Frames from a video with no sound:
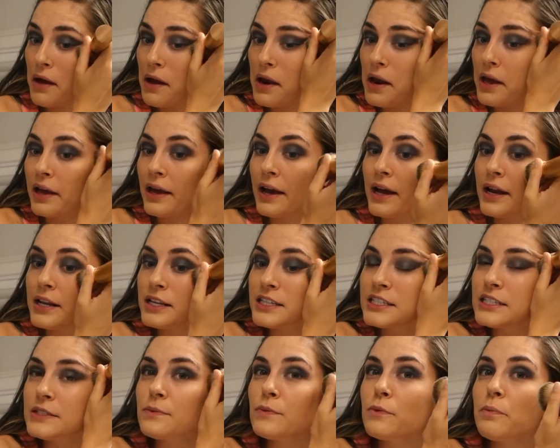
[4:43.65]
I kind of
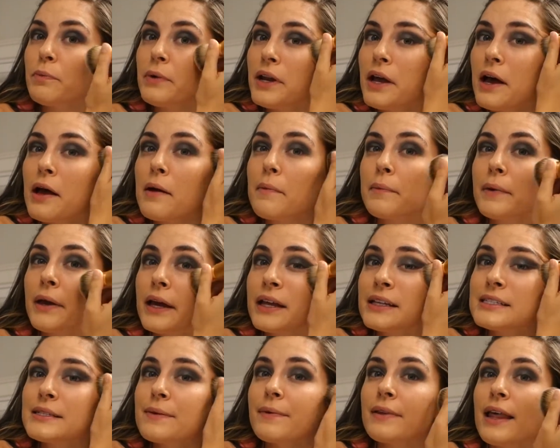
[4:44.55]
swoop it up,
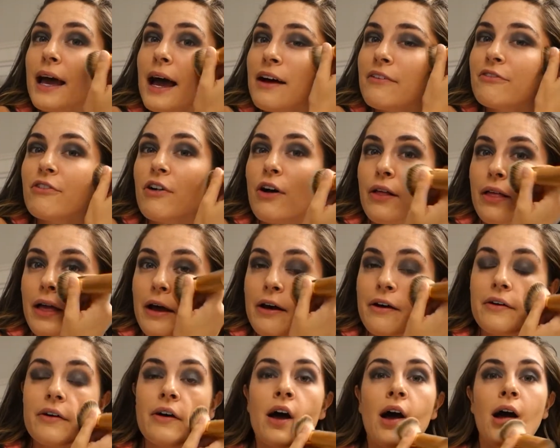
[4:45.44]
get some of that
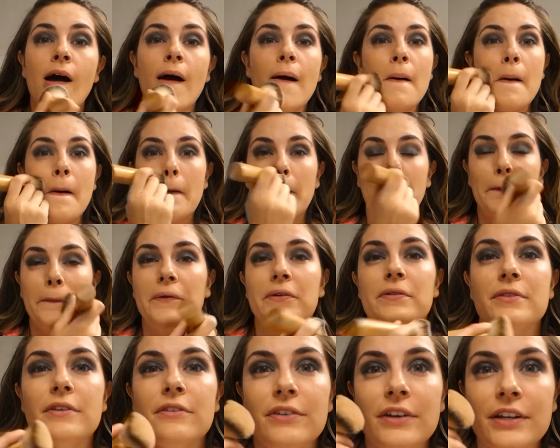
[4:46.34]
fallout
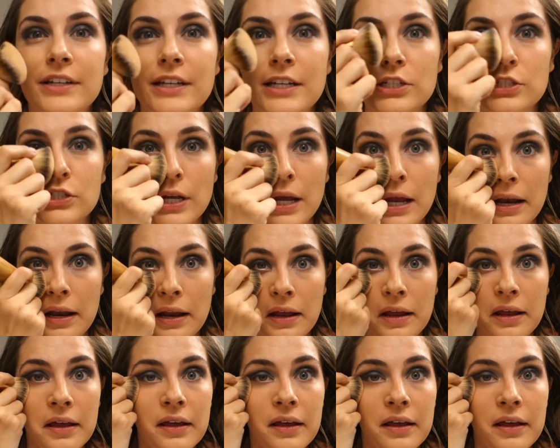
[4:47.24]
from the foundation.